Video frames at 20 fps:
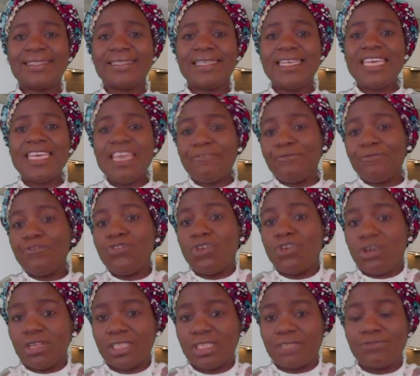If
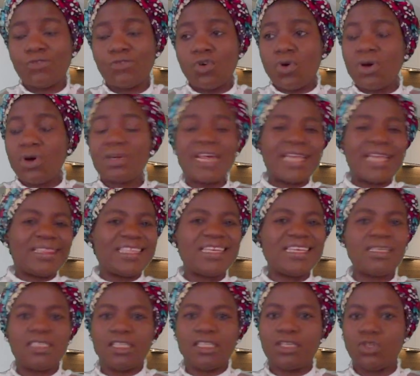not for other
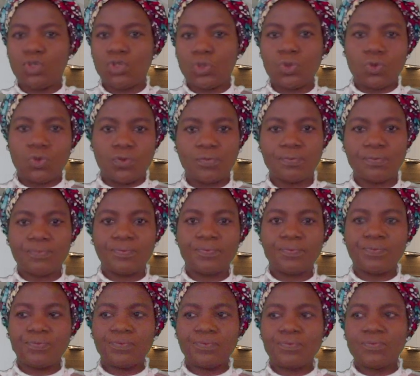things they do.
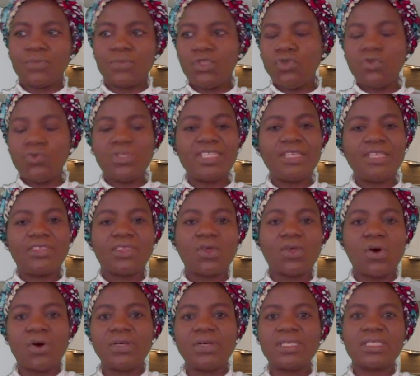Using
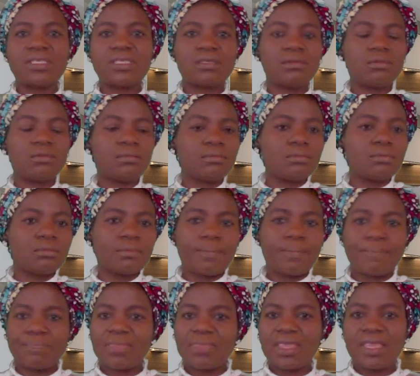thugs,
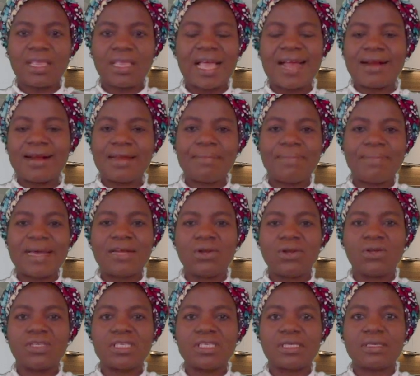carrying
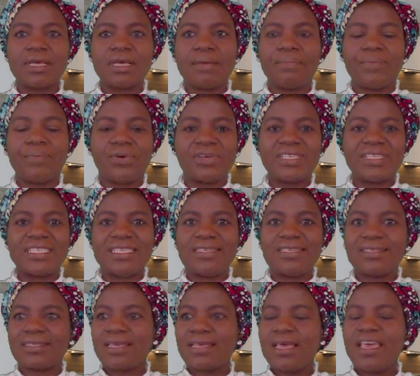ballot boxes.